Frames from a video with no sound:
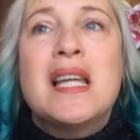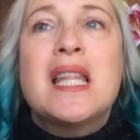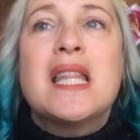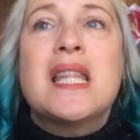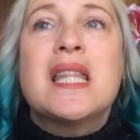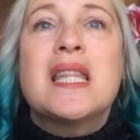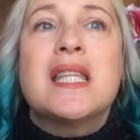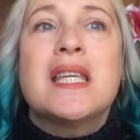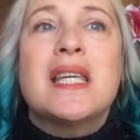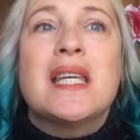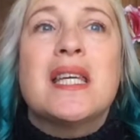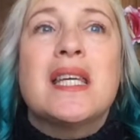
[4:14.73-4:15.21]

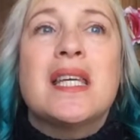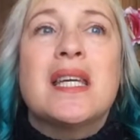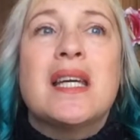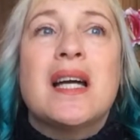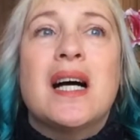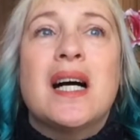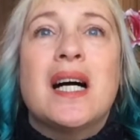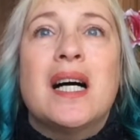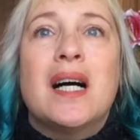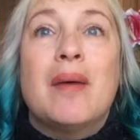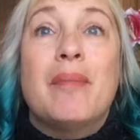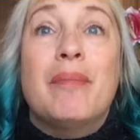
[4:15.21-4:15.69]
the
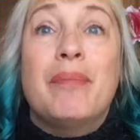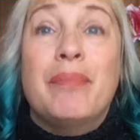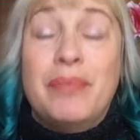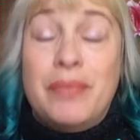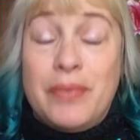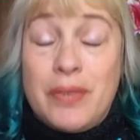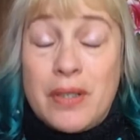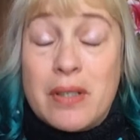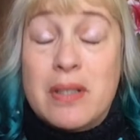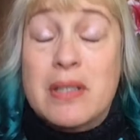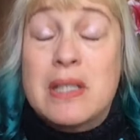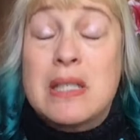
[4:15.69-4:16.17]

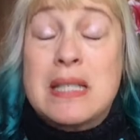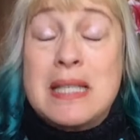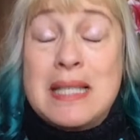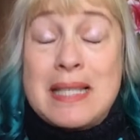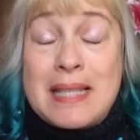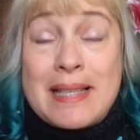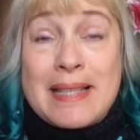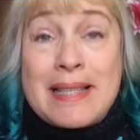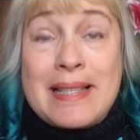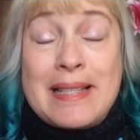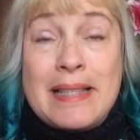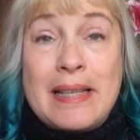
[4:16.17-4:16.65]

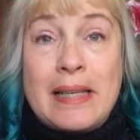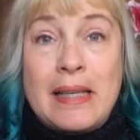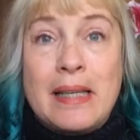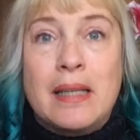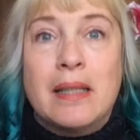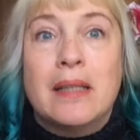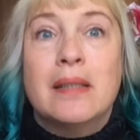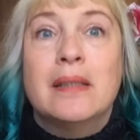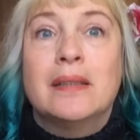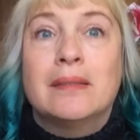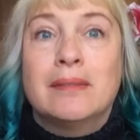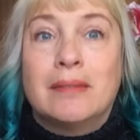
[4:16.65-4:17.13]

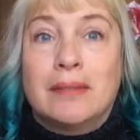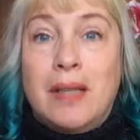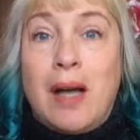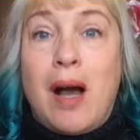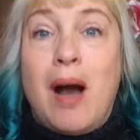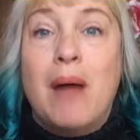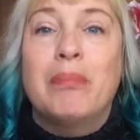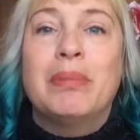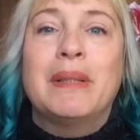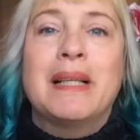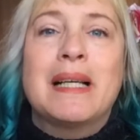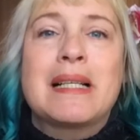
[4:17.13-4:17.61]
narcissistic
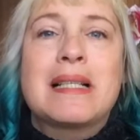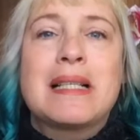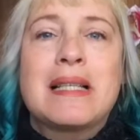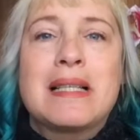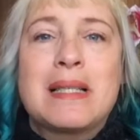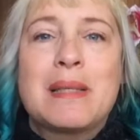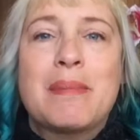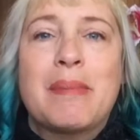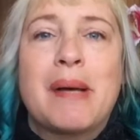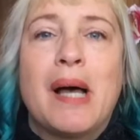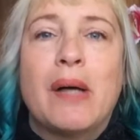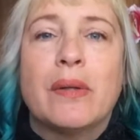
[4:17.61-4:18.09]
complex
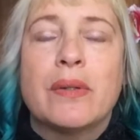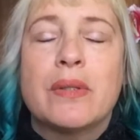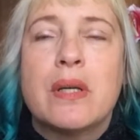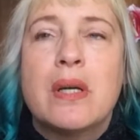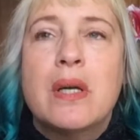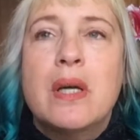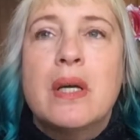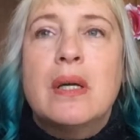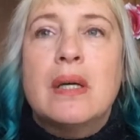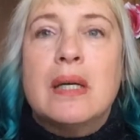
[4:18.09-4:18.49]
is about.